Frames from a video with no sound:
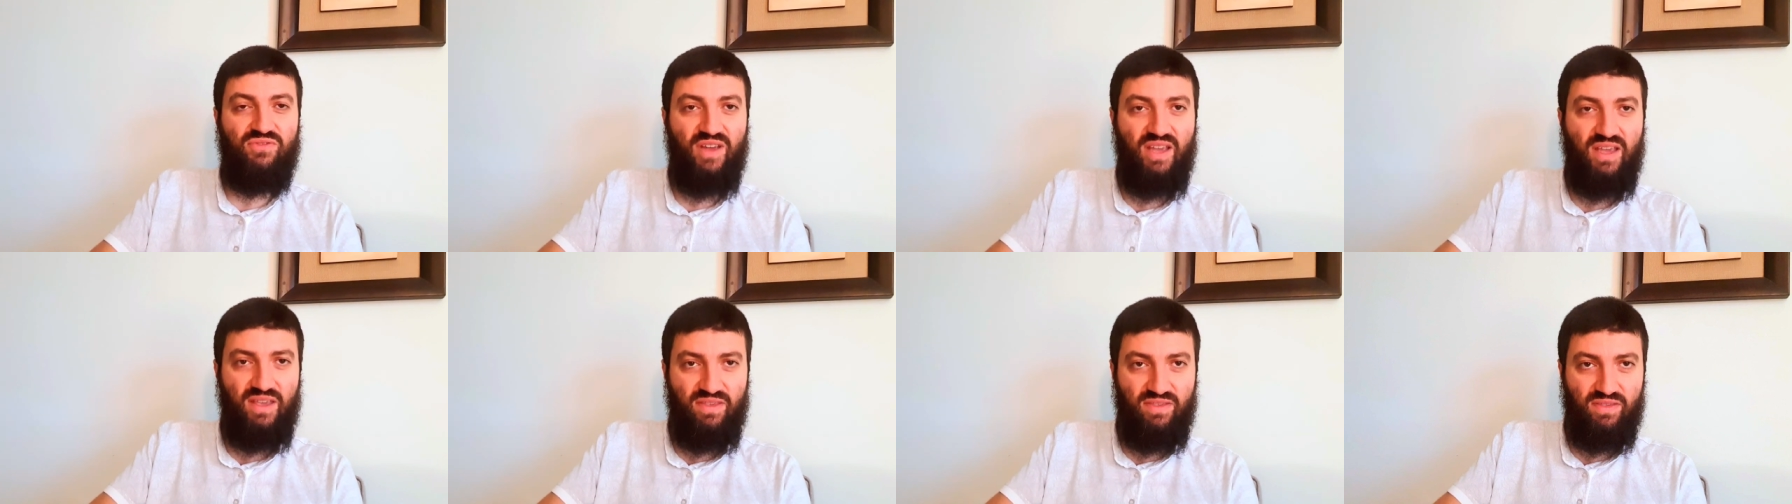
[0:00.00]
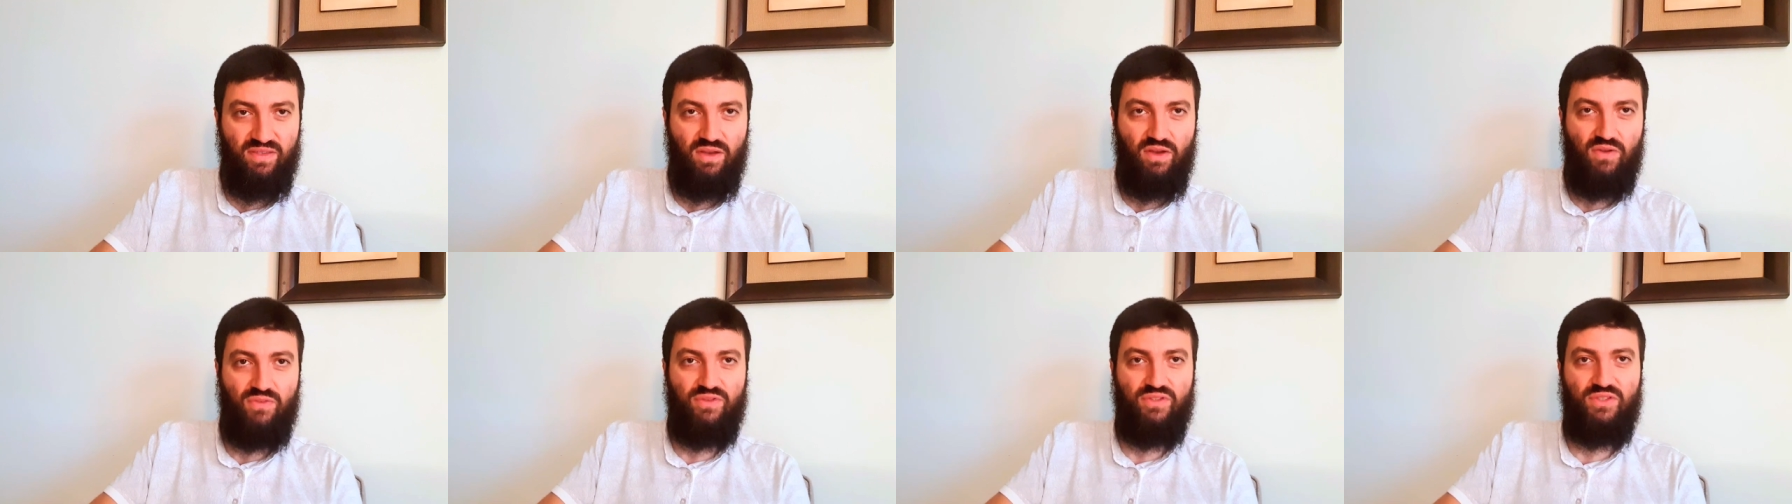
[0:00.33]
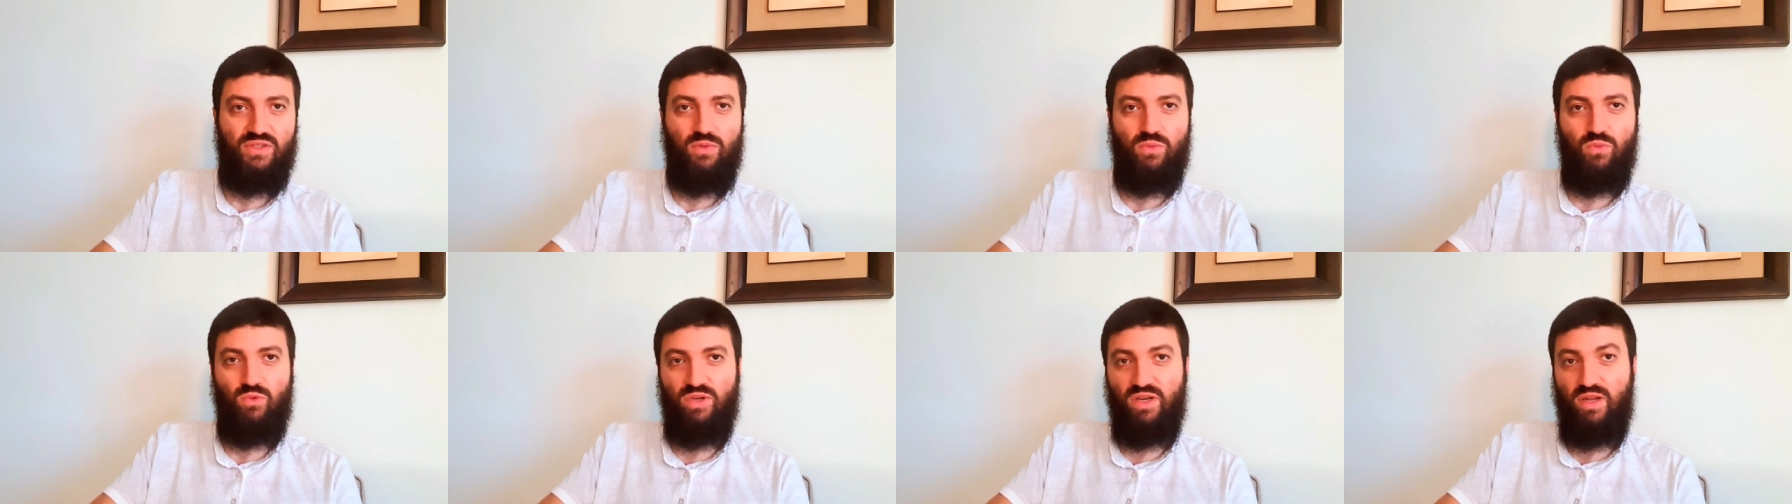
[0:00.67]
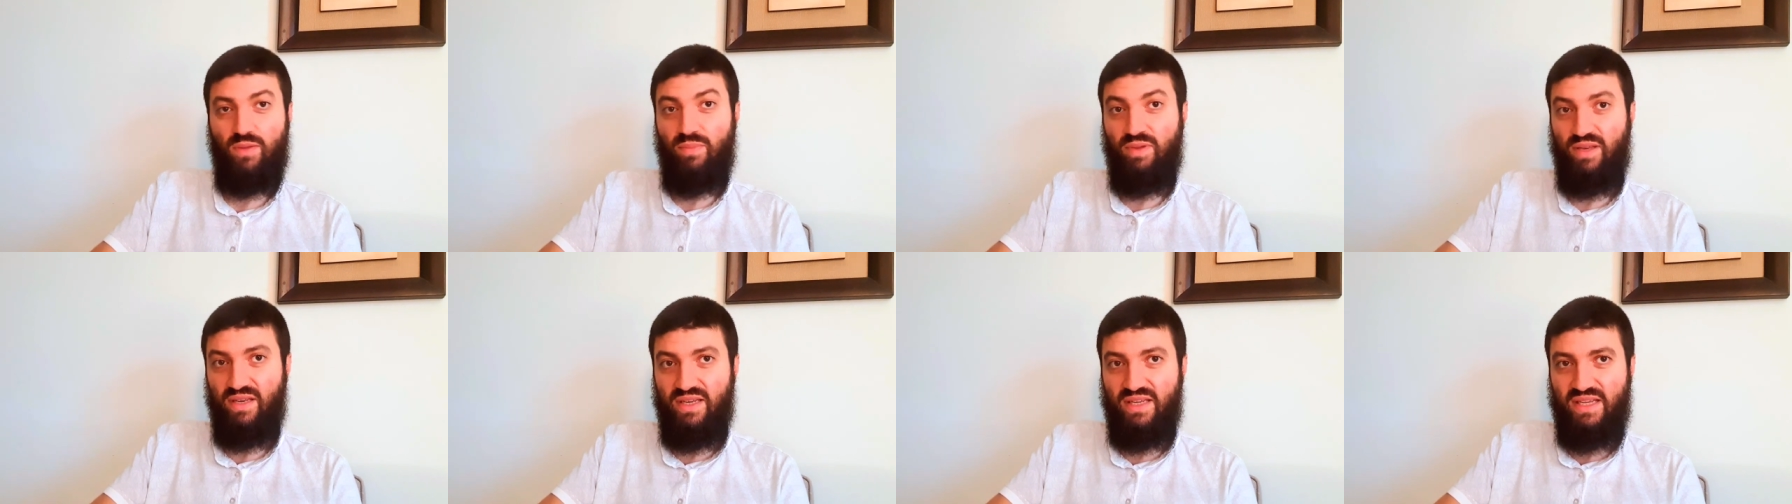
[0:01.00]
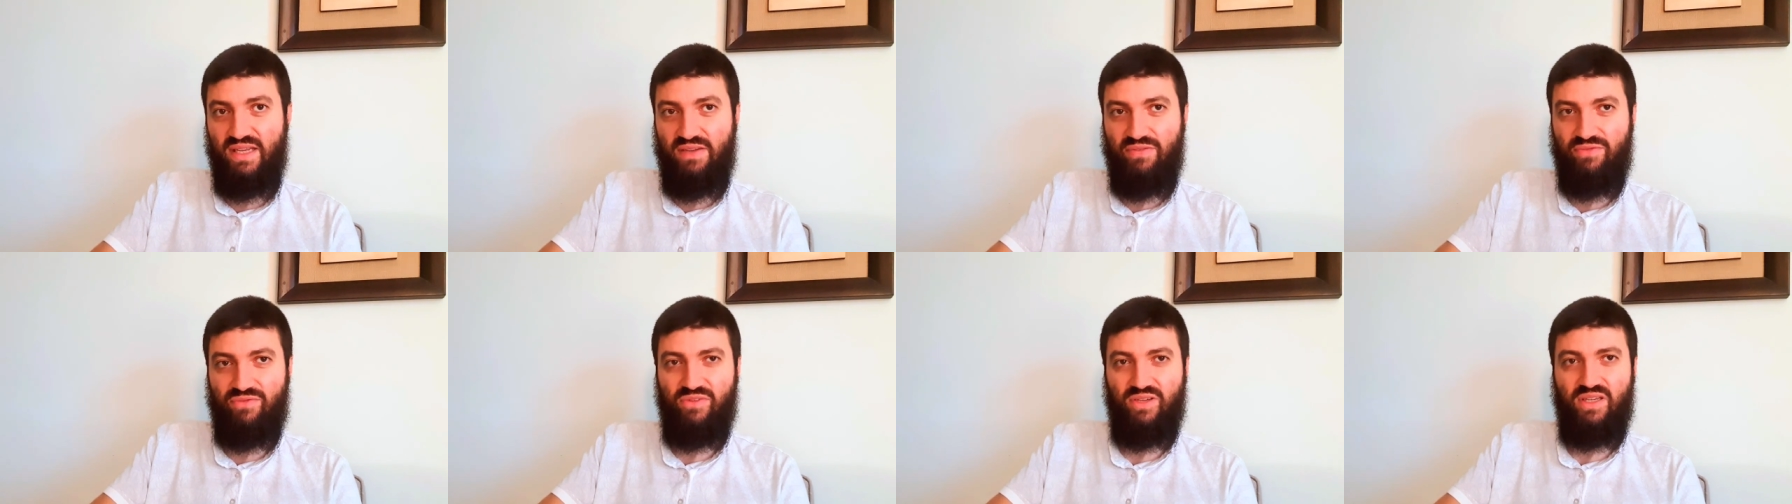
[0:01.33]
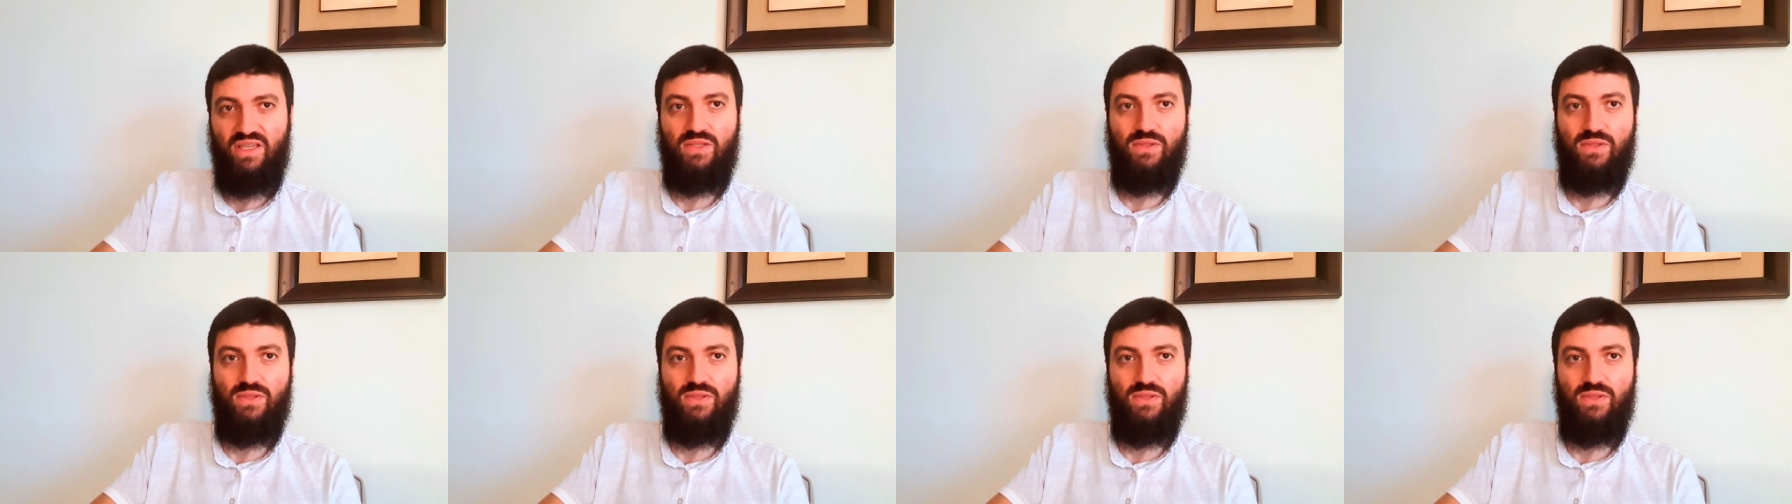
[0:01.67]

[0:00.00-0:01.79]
faith of someone a belief